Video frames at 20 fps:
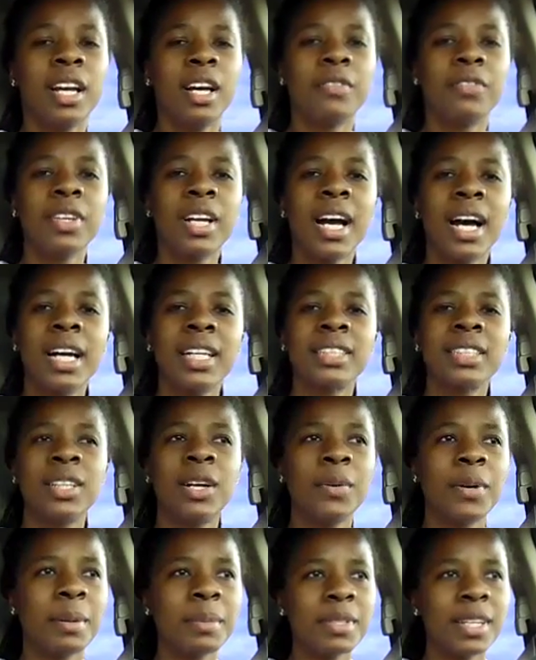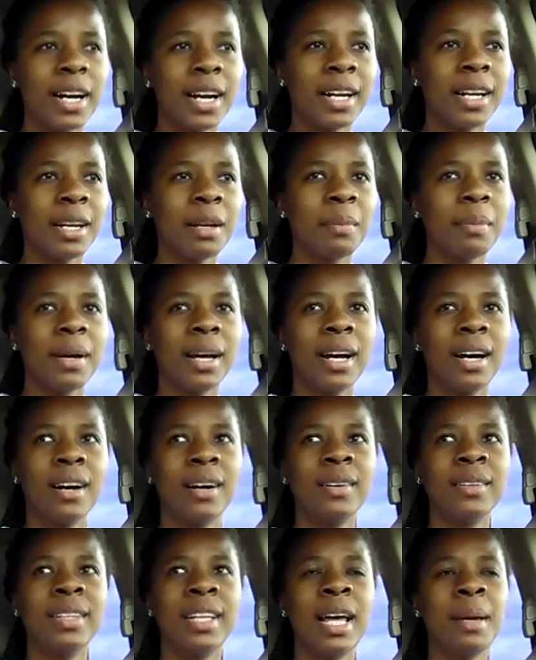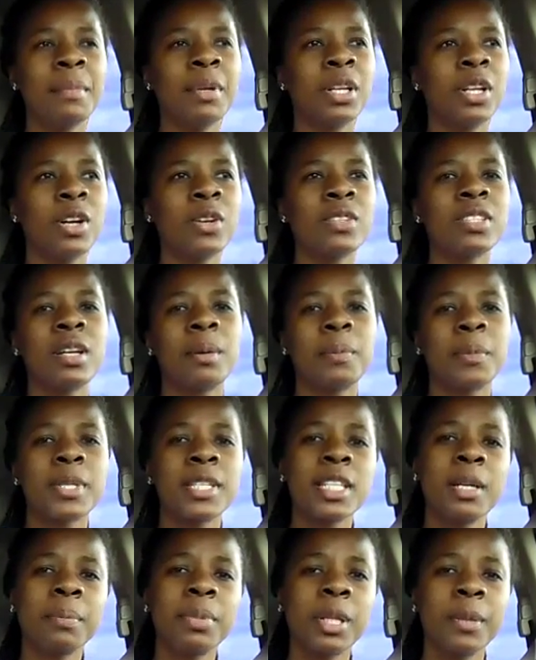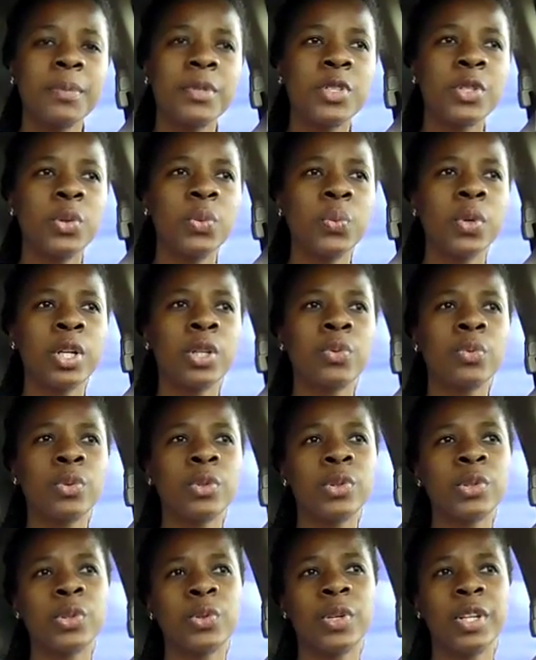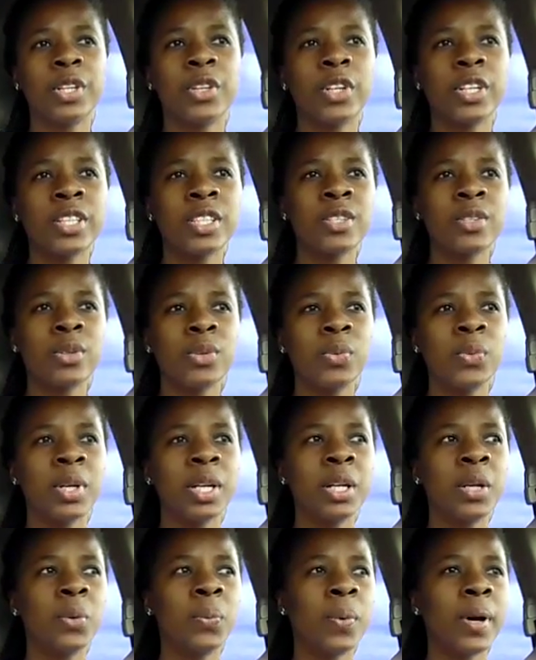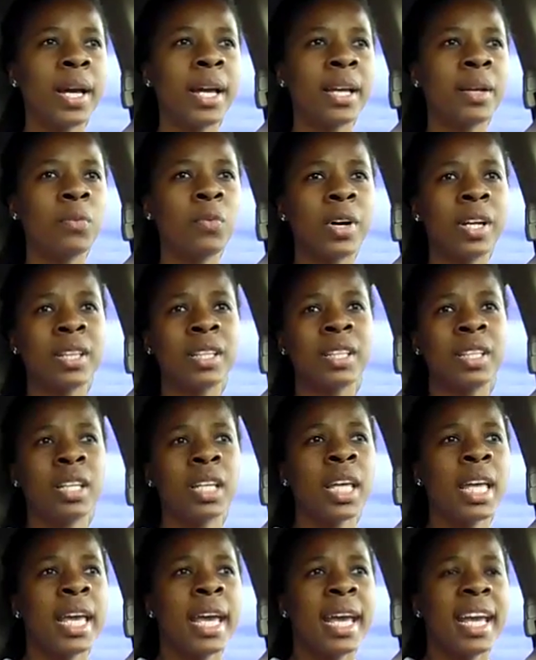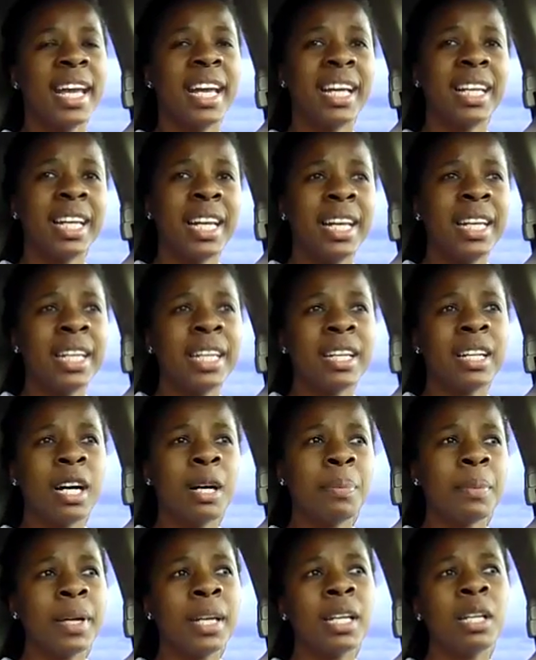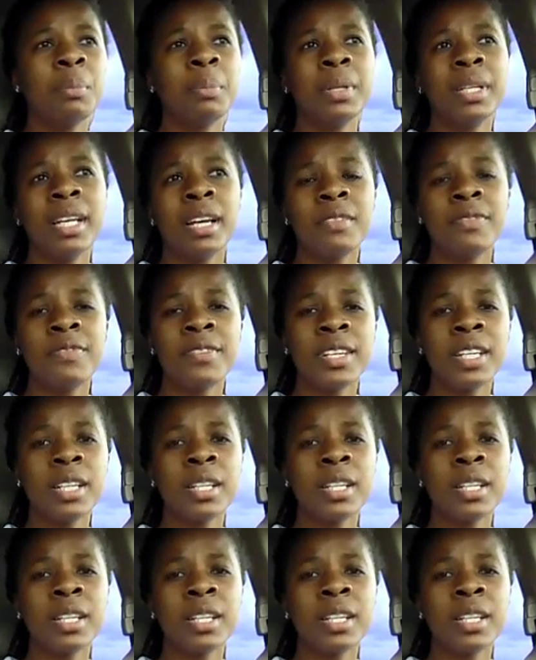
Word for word: if you guys know what I'm talking about, let me know some of the symptoms you went through during your two week wait. Was it it ended up in a BFP?